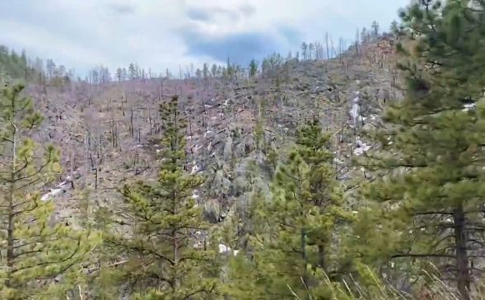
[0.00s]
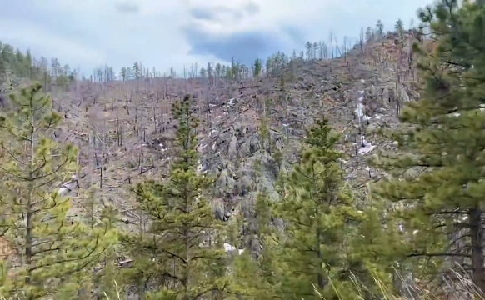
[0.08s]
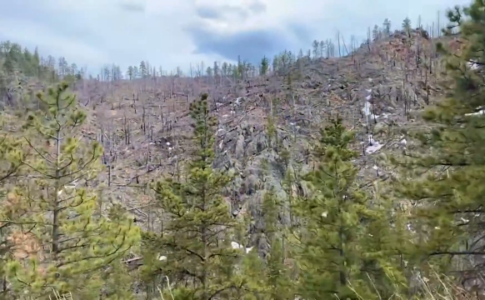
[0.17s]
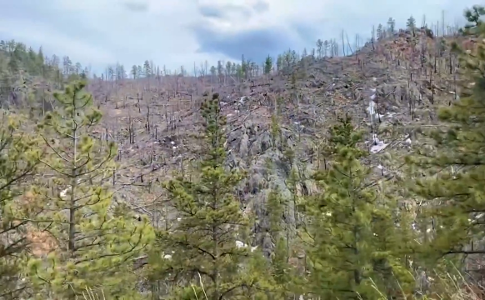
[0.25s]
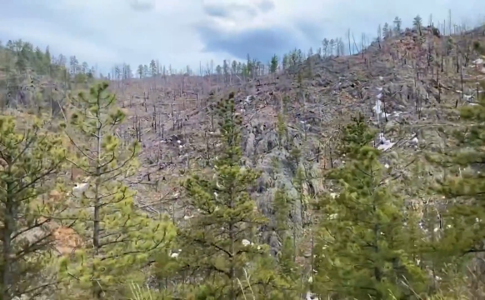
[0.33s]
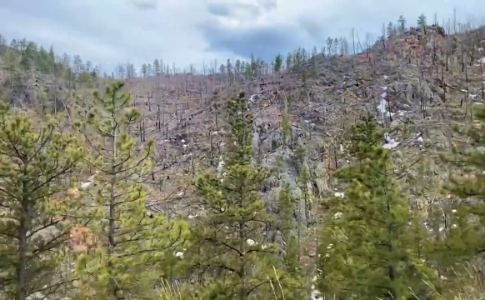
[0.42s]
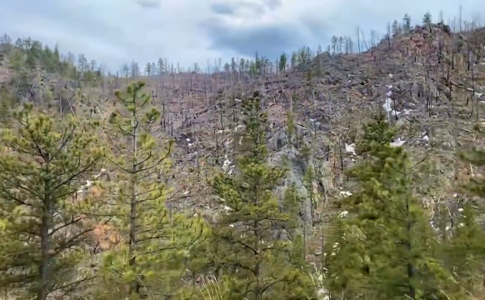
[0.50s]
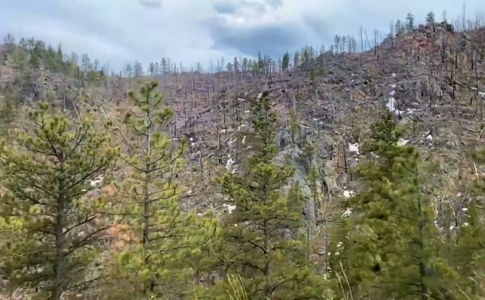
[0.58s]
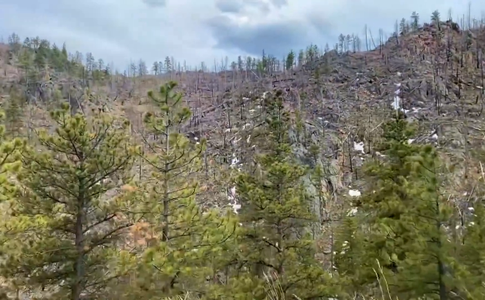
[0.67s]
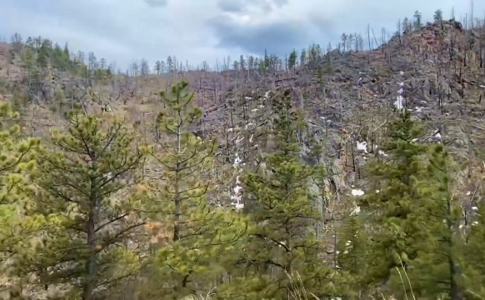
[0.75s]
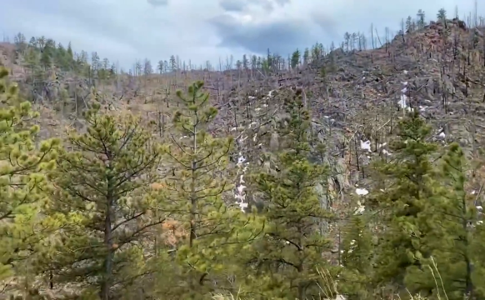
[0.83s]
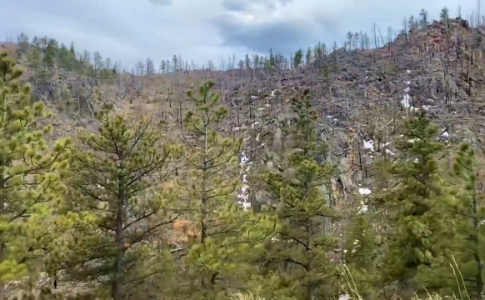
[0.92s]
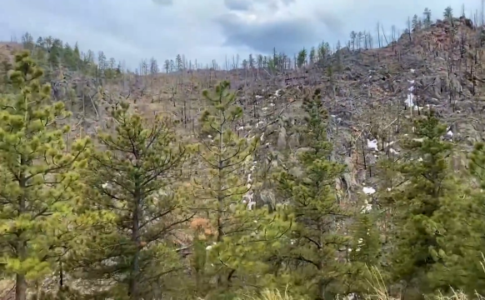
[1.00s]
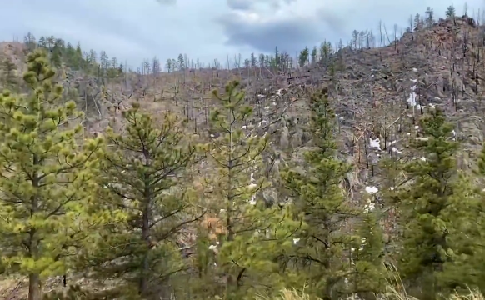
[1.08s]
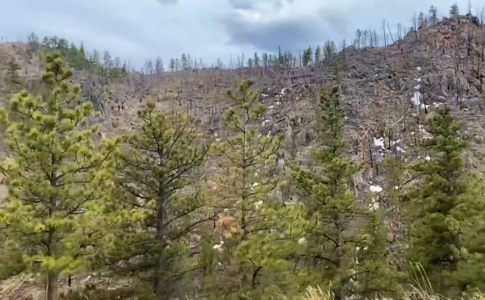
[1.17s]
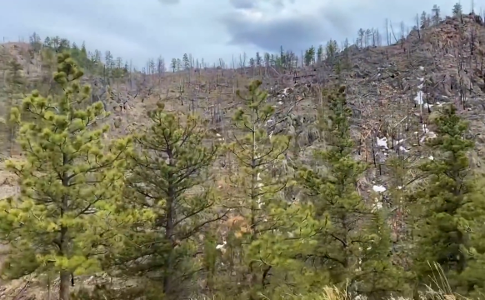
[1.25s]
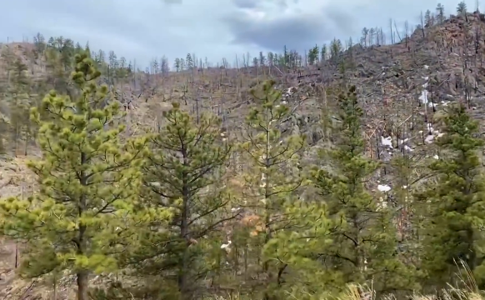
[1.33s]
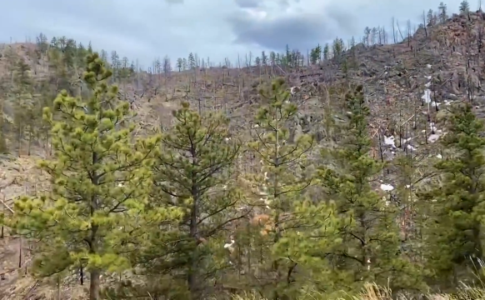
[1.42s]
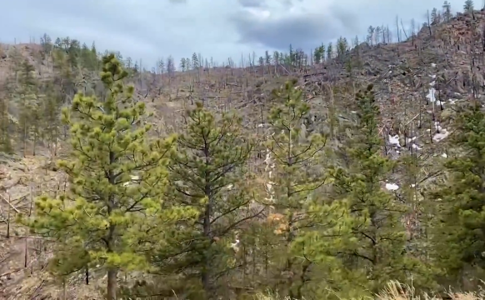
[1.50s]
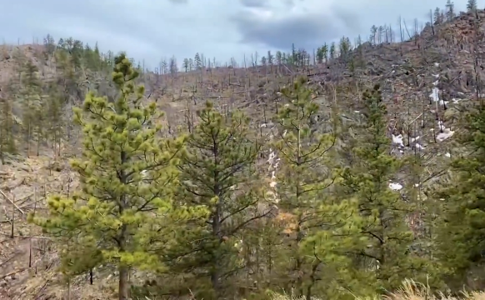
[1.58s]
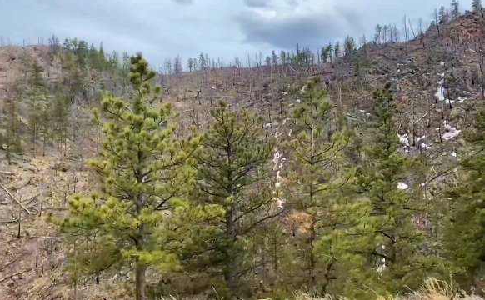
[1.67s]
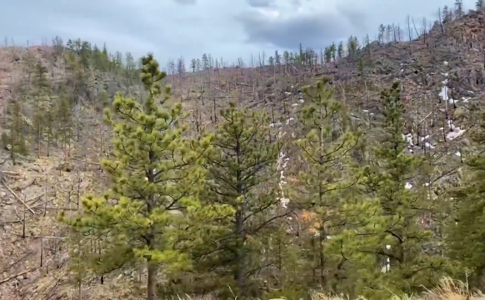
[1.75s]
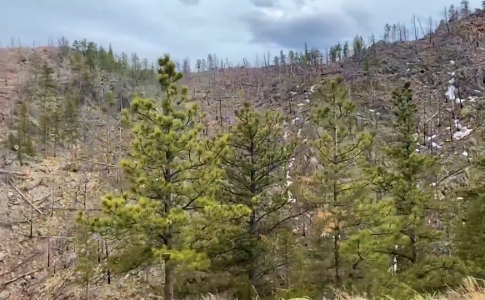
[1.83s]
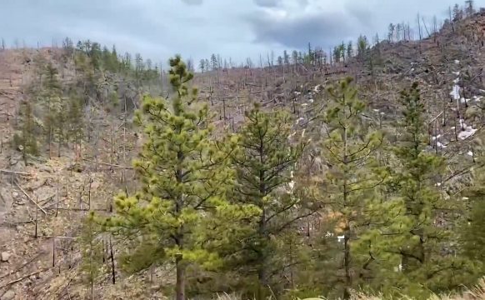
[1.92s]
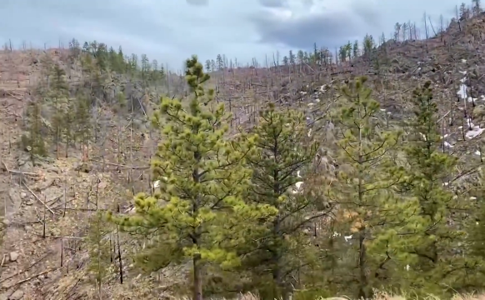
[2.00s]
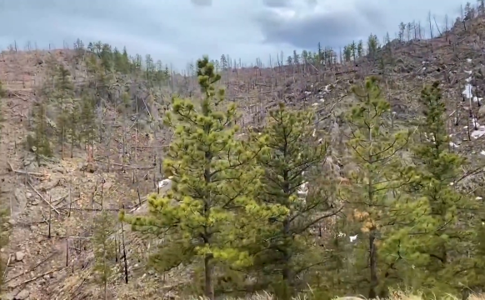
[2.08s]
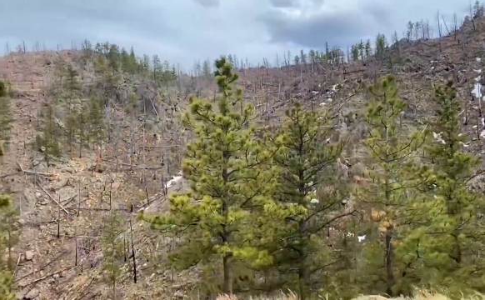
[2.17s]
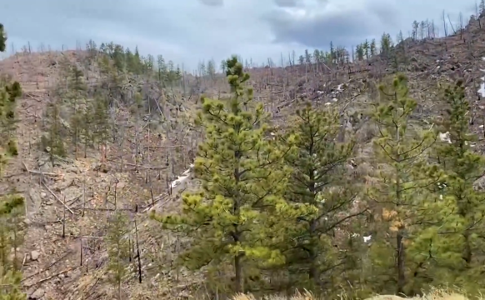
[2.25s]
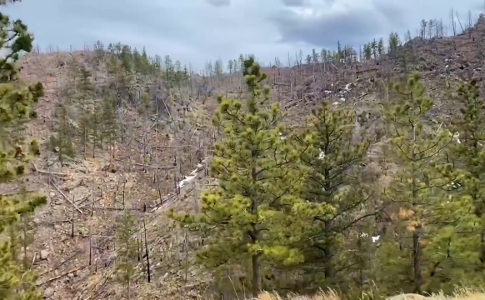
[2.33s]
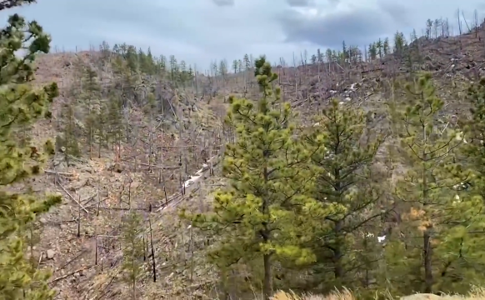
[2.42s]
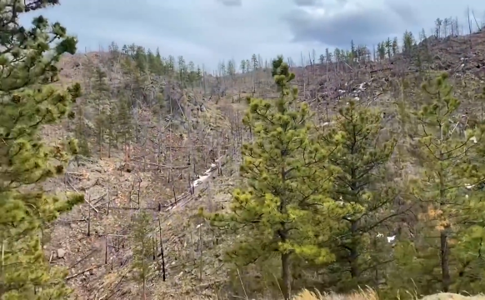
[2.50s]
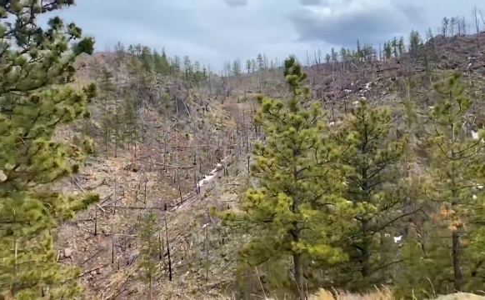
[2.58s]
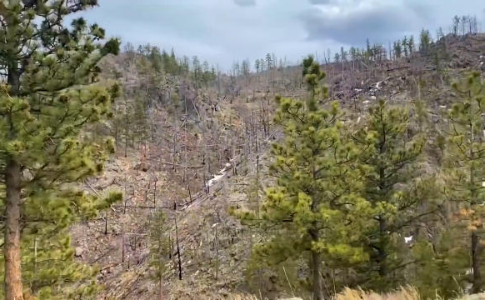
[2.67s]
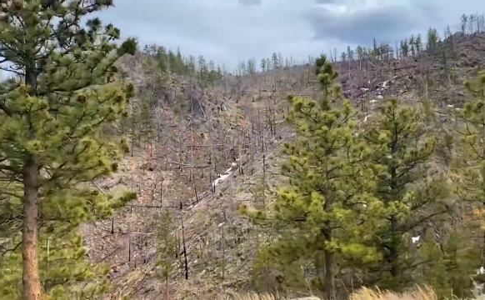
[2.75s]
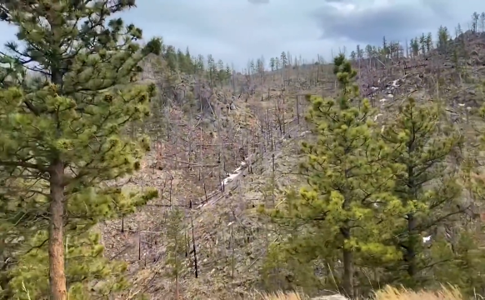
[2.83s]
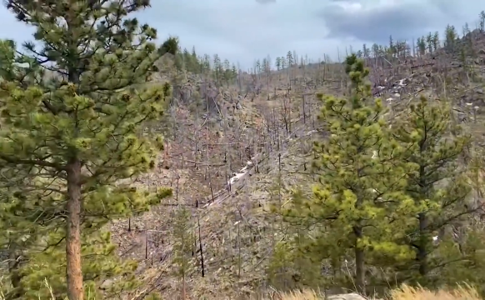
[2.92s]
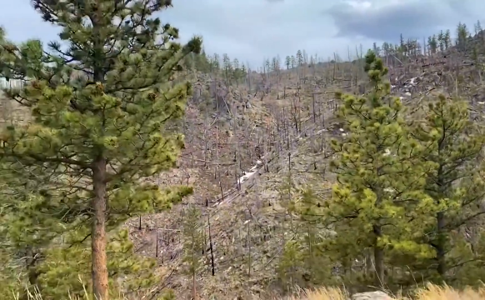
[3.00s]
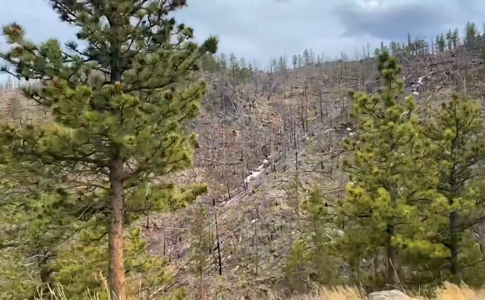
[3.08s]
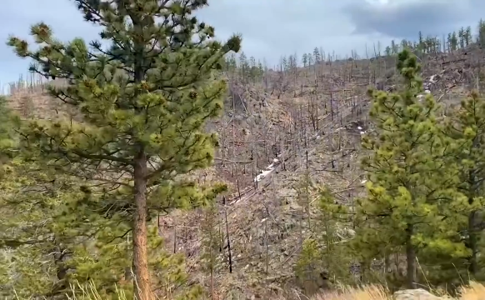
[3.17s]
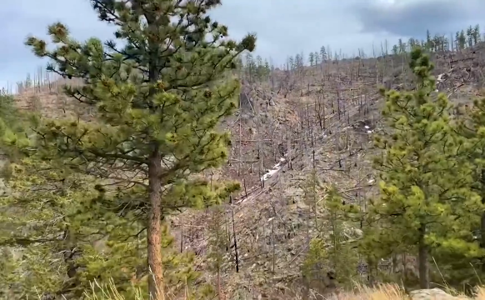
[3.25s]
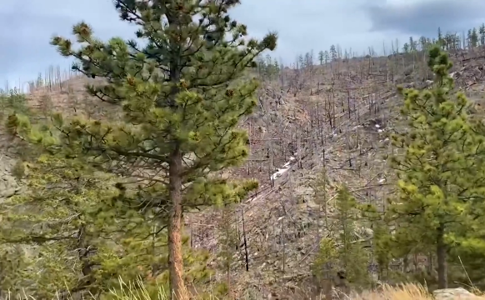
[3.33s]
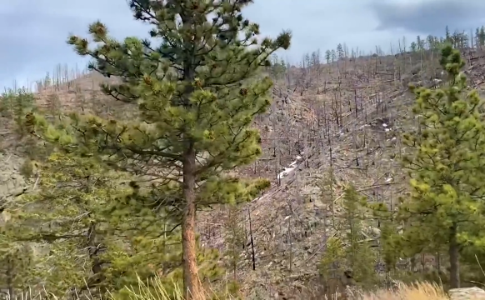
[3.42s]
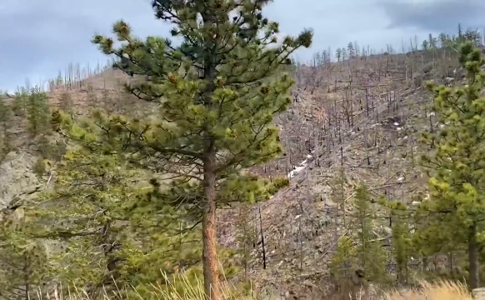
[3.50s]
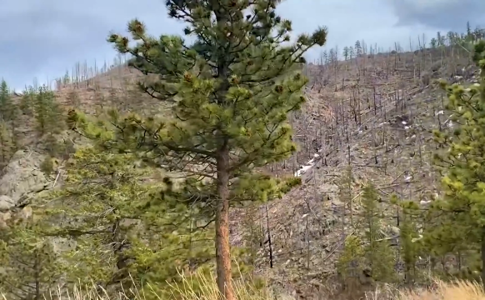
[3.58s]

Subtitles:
No face is visible, so there are no lips to read.